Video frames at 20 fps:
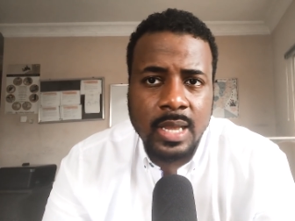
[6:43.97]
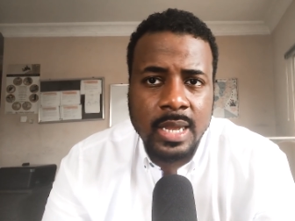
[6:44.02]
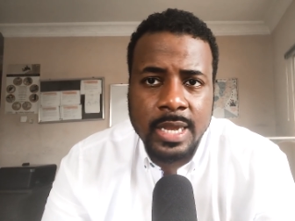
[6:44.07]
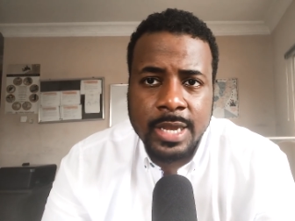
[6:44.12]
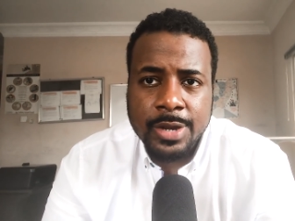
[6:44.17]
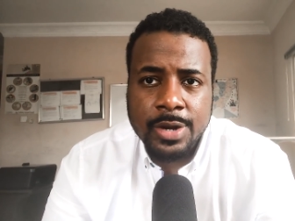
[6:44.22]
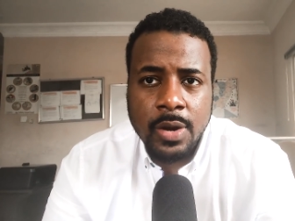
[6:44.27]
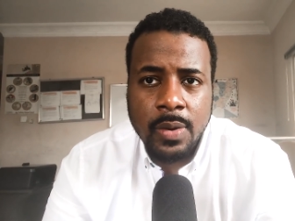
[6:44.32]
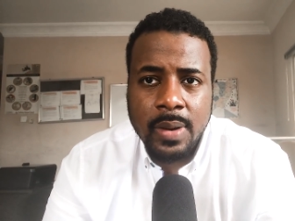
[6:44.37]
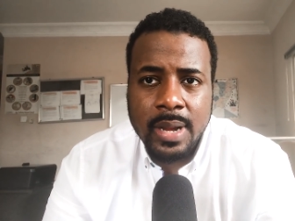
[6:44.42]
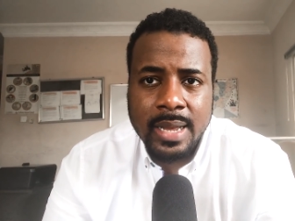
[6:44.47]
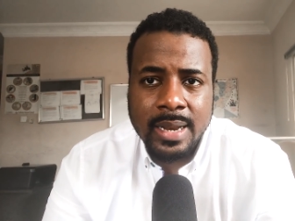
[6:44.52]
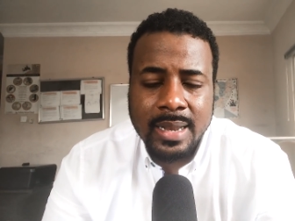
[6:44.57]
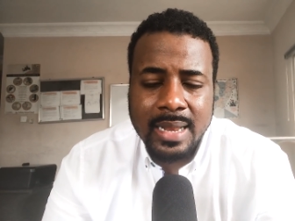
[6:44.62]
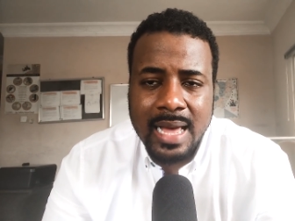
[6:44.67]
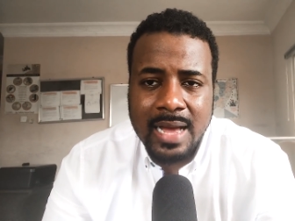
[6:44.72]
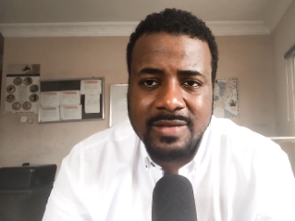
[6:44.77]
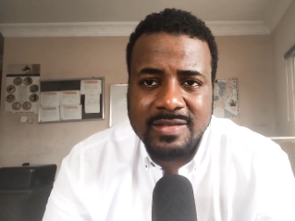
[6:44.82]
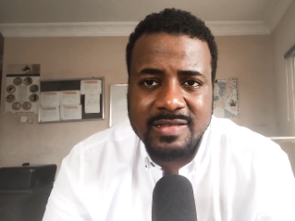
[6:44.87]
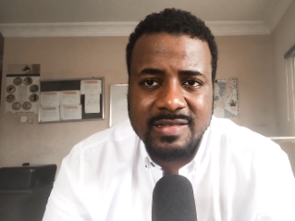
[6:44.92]
you know, it
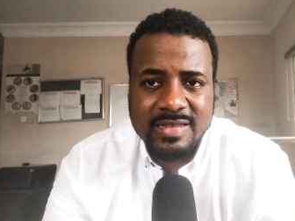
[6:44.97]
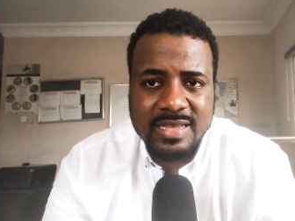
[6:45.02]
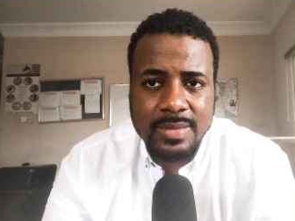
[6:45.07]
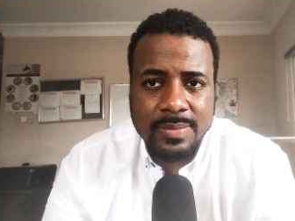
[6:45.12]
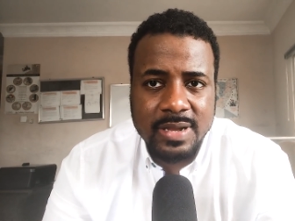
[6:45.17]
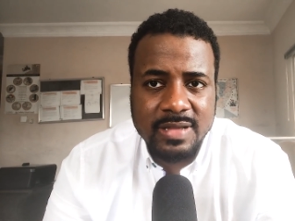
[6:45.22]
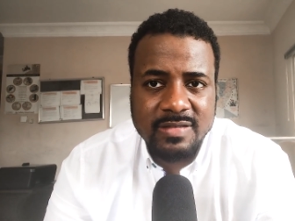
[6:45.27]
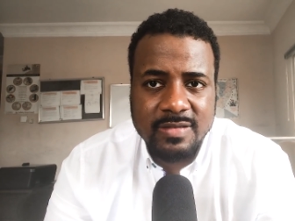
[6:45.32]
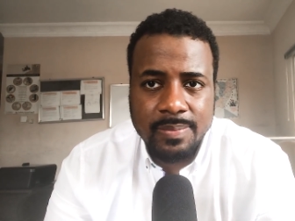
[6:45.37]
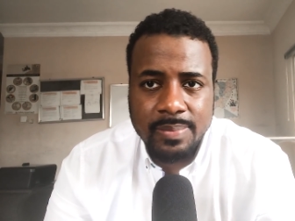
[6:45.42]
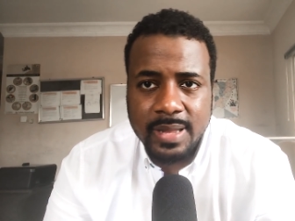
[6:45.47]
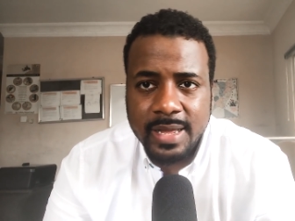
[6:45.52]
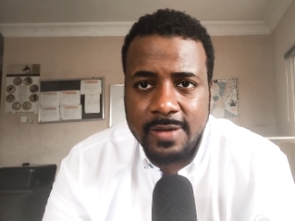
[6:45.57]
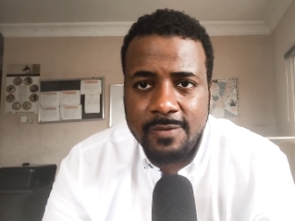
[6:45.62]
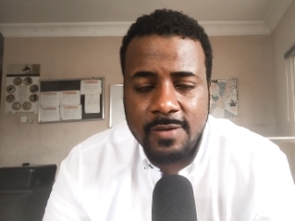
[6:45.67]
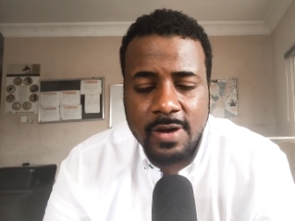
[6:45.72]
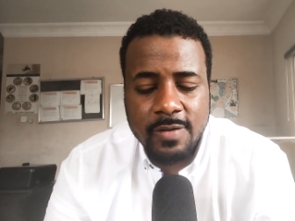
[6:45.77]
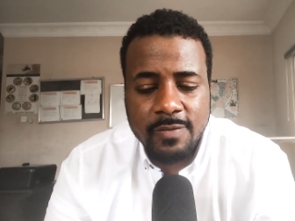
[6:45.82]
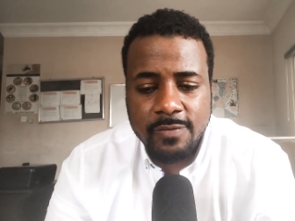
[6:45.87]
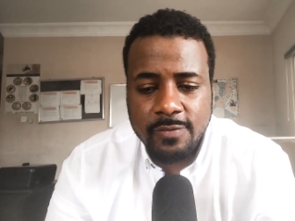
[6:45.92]
allows his teammates to play
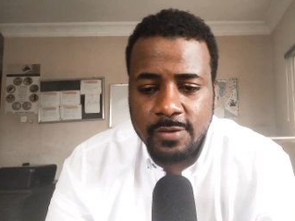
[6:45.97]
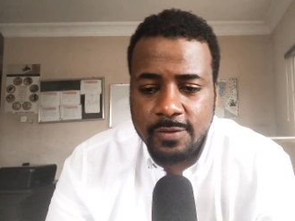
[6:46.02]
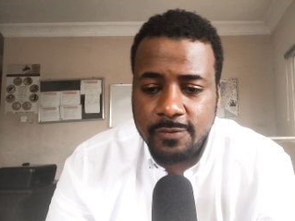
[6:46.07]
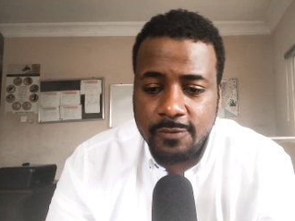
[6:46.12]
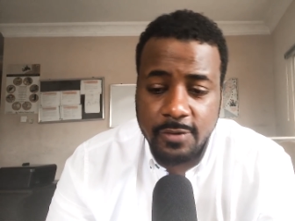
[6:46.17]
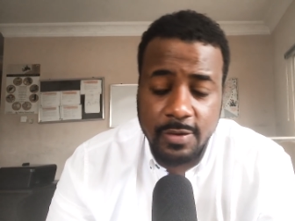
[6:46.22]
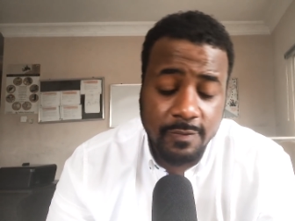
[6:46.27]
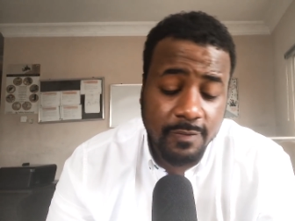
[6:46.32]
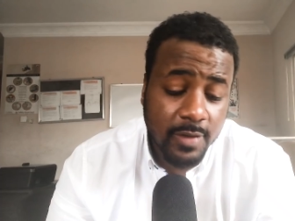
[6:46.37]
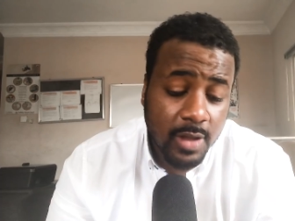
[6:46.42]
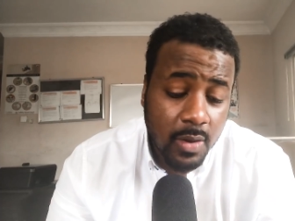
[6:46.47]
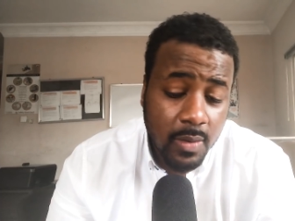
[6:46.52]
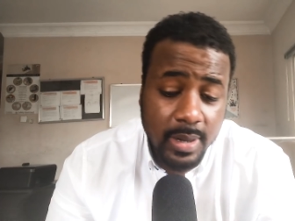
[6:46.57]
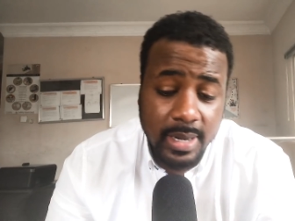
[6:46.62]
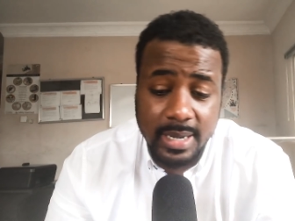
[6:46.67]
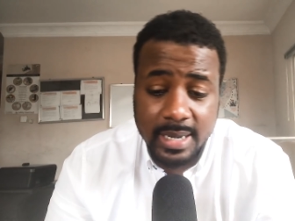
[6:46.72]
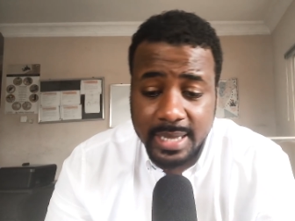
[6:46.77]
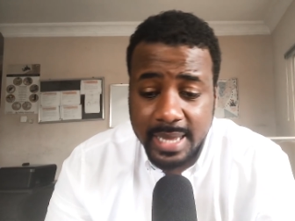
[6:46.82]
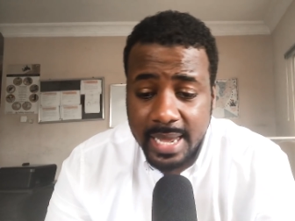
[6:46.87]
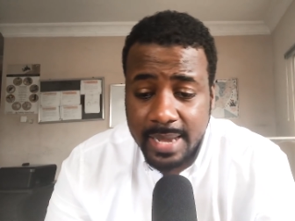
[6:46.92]
very free-flowing,
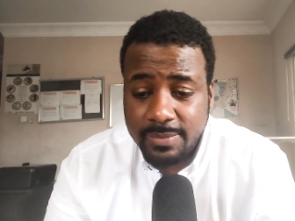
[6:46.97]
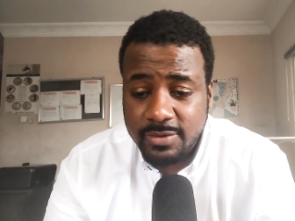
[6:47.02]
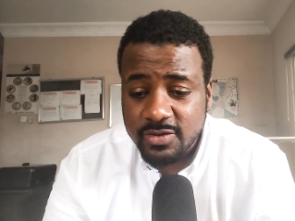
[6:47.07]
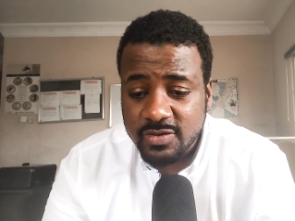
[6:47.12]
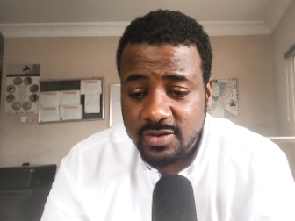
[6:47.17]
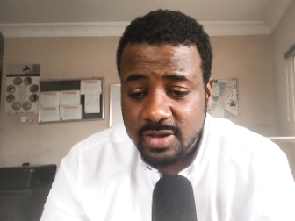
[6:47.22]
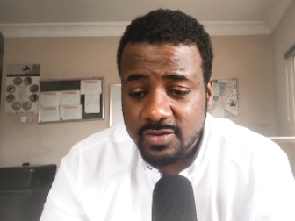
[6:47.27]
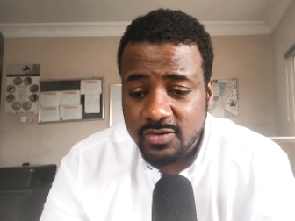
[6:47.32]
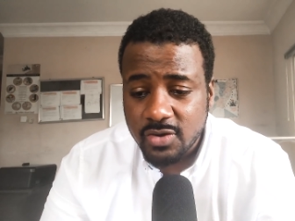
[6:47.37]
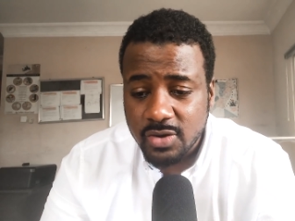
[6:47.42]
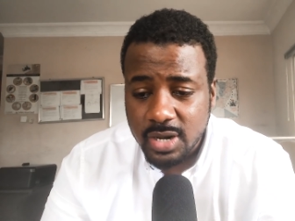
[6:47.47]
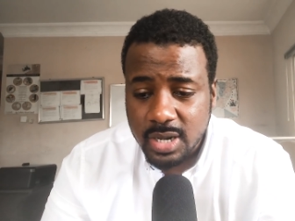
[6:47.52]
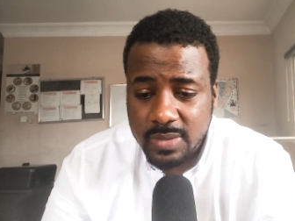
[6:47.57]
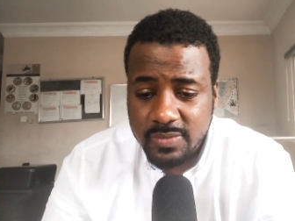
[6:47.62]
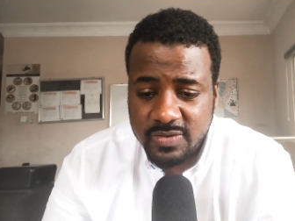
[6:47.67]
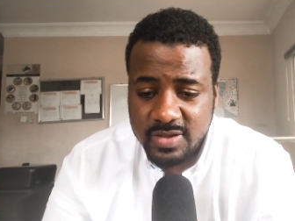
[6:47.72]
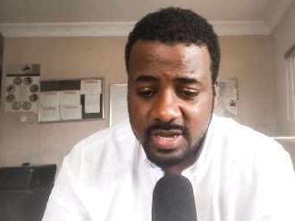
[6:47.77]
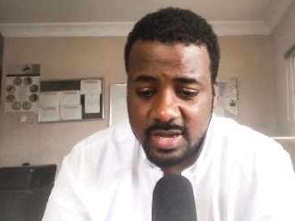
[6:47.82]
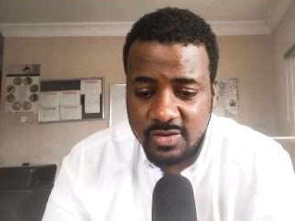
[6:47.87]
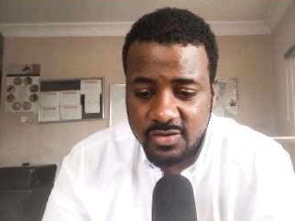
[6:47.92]
and the game just sort of
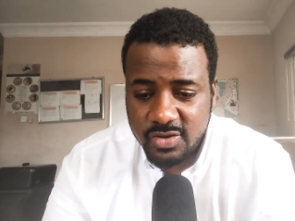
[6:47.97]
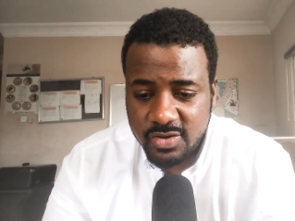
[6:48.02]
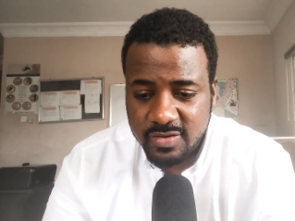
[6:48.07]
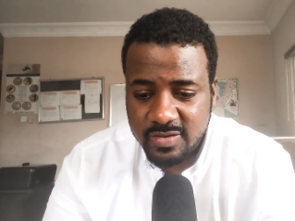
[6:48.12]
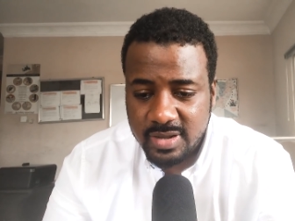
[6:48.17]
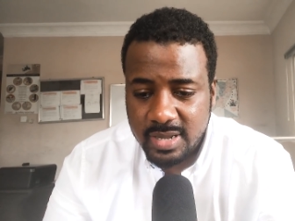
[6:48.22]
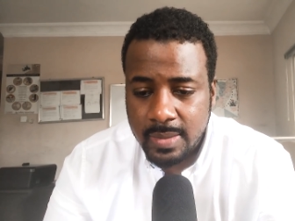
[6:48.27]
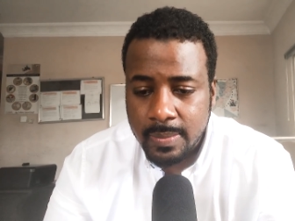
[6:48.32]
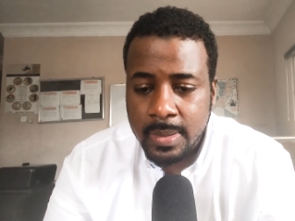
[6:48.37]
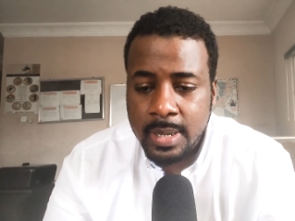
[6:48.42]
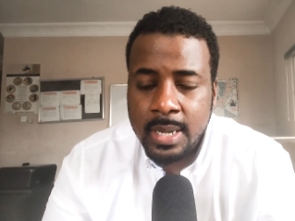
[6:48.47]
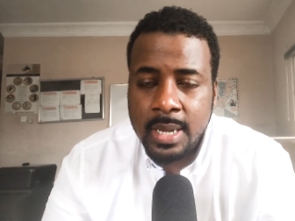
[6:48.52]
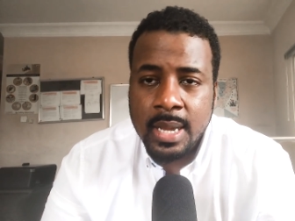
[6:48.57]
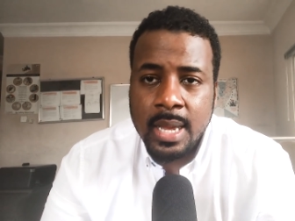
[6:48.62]
comes easier to them.